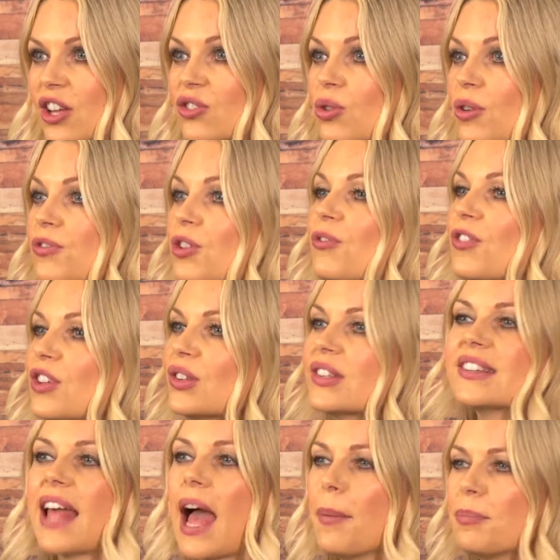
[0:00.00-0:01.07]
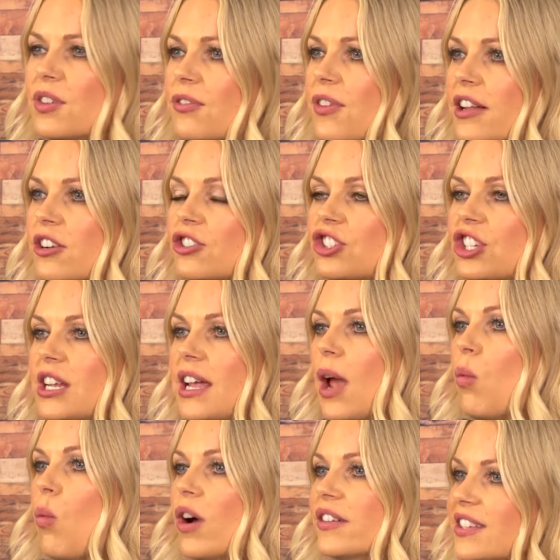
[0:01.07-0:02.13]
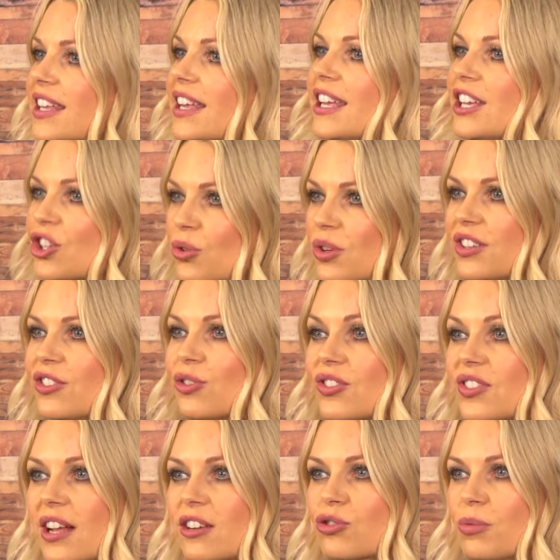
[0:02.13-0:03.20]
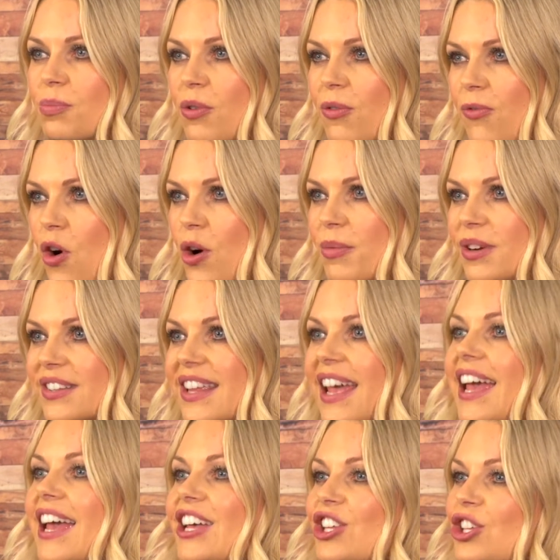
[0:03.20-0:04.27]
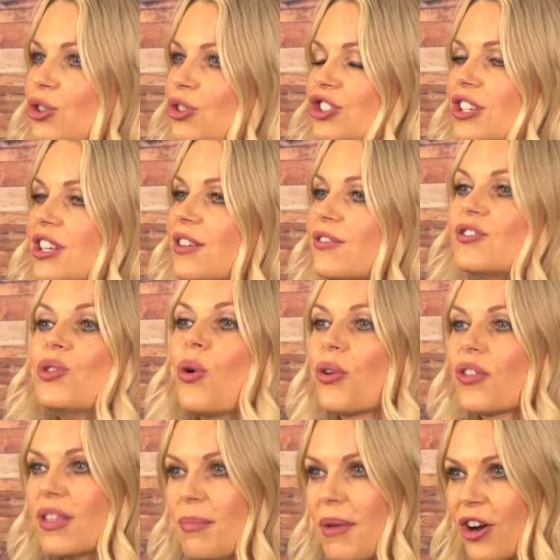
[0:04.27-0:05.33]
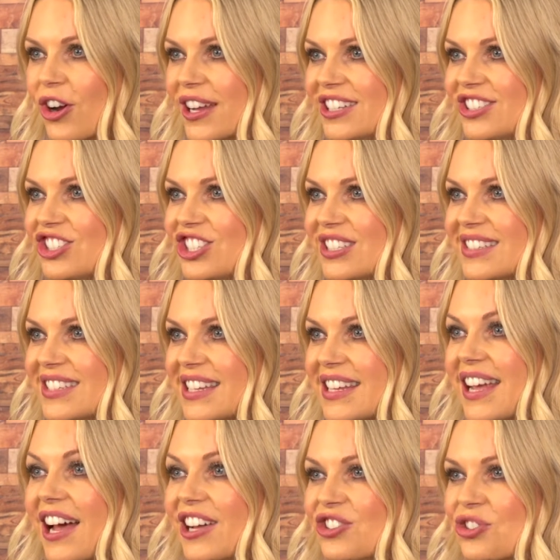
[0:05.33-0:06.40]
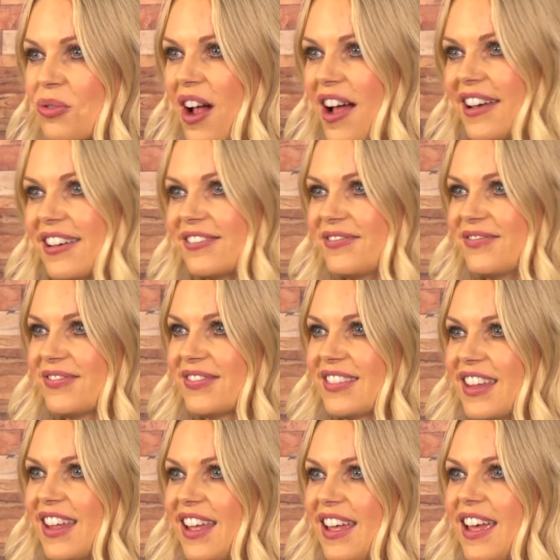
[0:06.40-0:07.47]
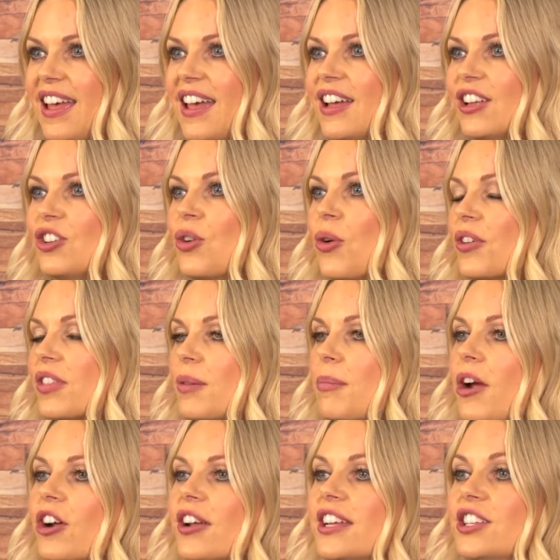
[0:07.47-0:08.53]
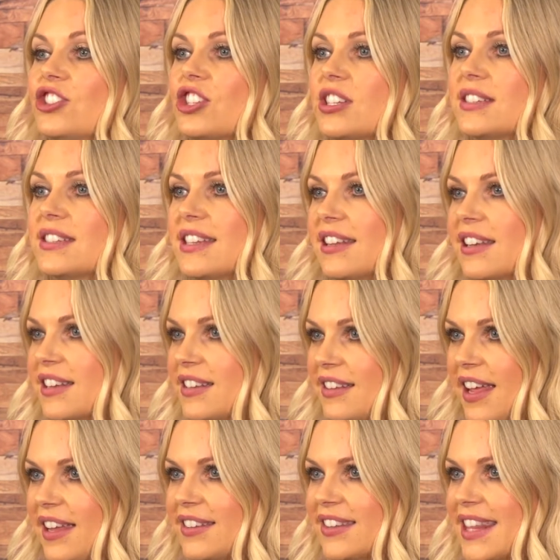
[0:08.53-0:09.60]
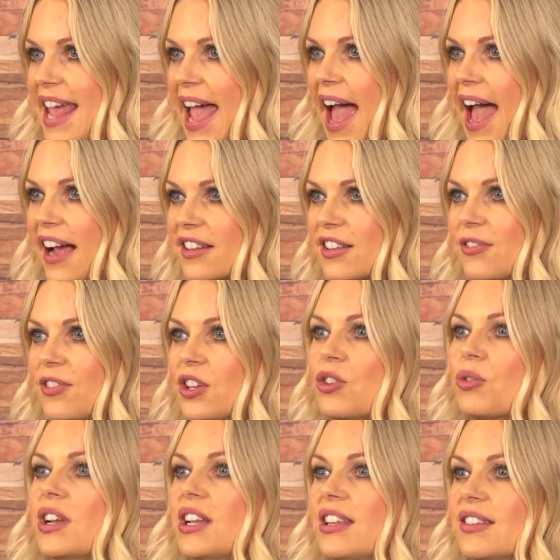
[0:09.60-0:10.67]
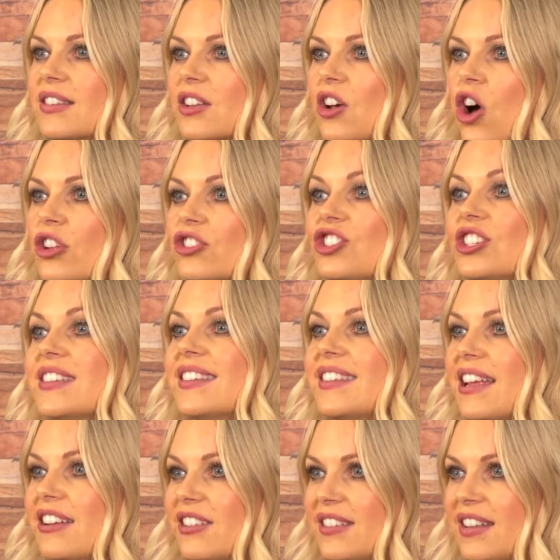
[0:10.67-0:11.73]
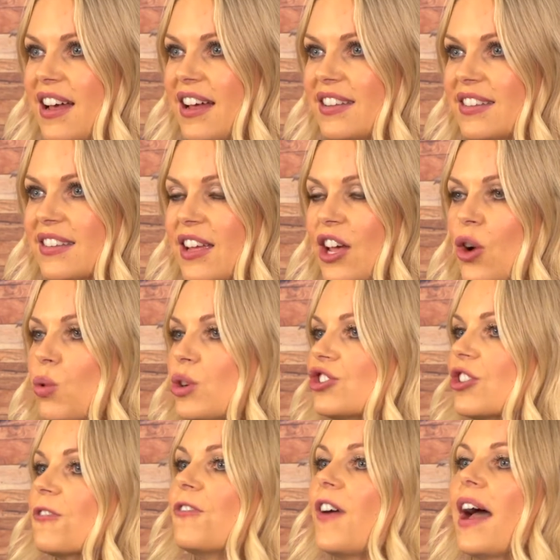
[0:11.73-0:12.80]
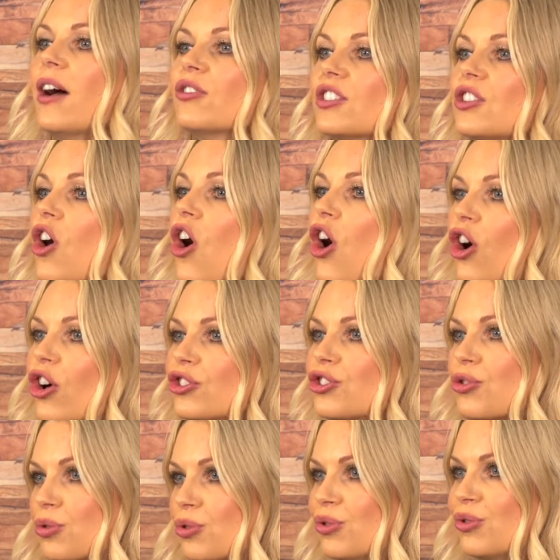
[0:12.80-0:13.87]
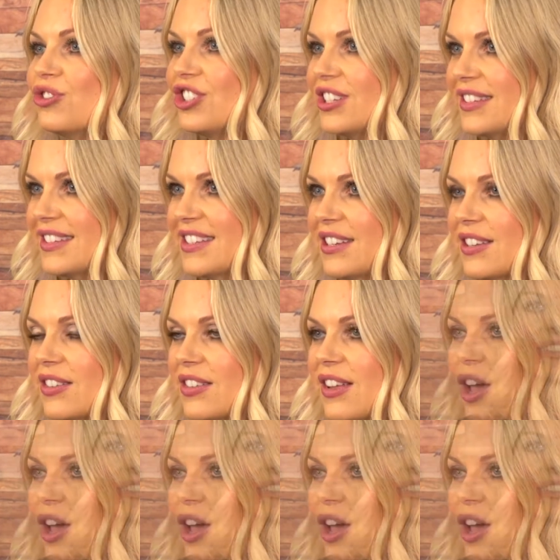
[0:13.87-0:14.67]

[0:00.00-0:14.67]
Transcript: So if you feel zapped of energy and want to increase your sexual performance, you should give North American ginseng a try. North American ginseng contains the active ingredients called ginsenosides, which are found in all true ginsengs.